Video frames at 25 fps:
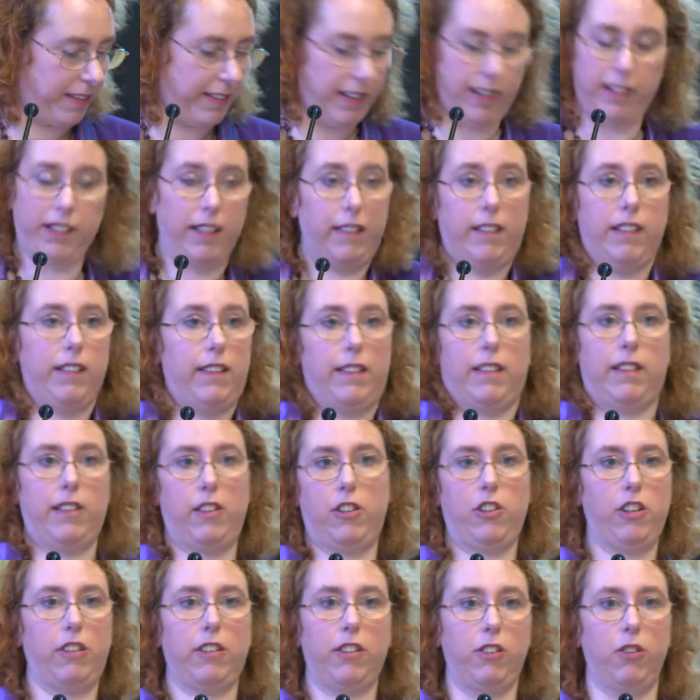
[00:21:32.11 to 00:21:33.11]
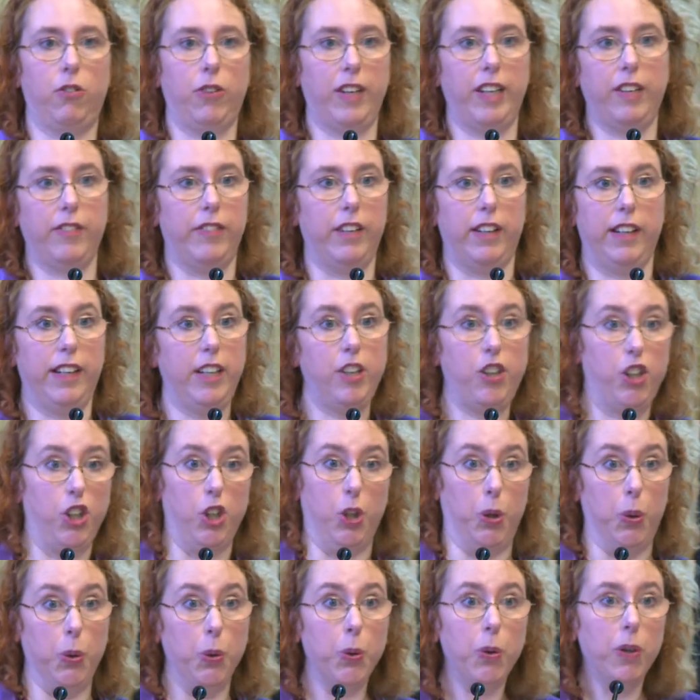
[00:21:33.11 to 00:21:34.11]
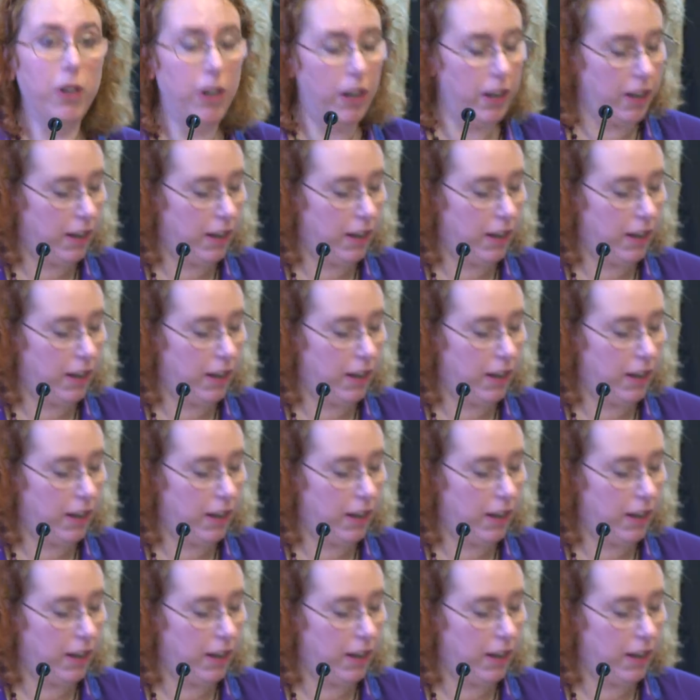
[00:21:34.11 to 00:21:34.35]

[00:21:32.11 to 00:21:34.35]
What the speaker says: think this is just not even an issue.